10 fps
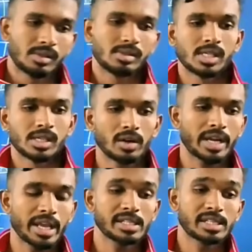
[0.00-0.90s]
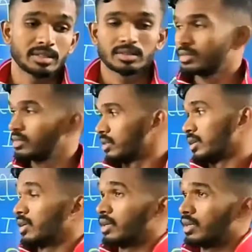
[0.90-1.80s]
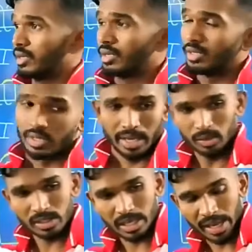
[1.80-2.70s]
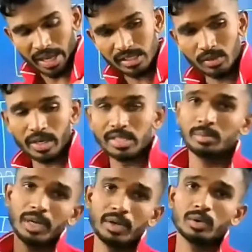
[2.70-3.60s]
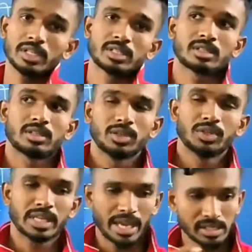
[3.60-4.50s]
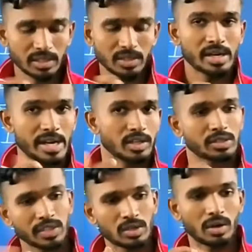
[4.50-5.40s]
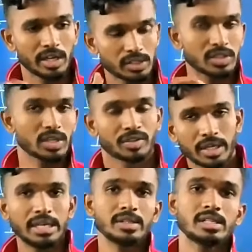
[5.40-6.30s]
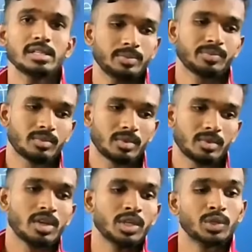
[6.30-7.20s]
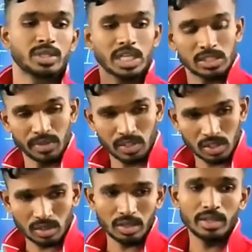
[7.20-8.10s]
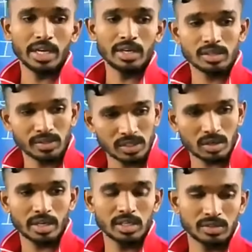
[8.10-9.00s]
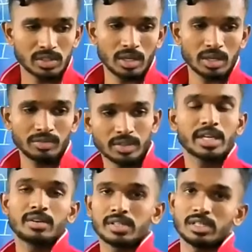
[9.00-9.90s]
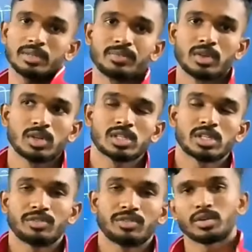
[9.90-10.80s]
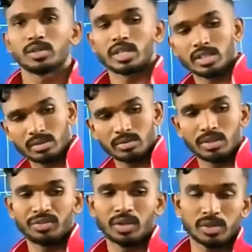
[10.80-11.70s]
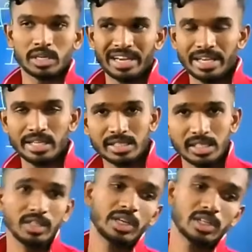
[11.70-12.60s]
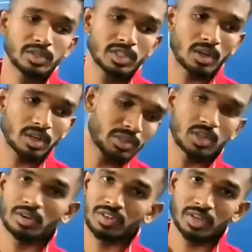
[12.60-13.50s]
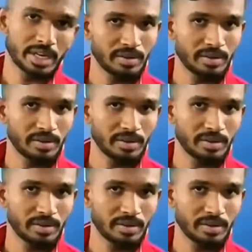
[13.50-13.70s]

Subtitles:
Not AC. Using AC, you can simply do this. Using AC, you don't need to switch on and switch off continuously. Using a switch only, you have to switch on and switch off continuously. So if you are using DC, you have to switch on, switch off continuously.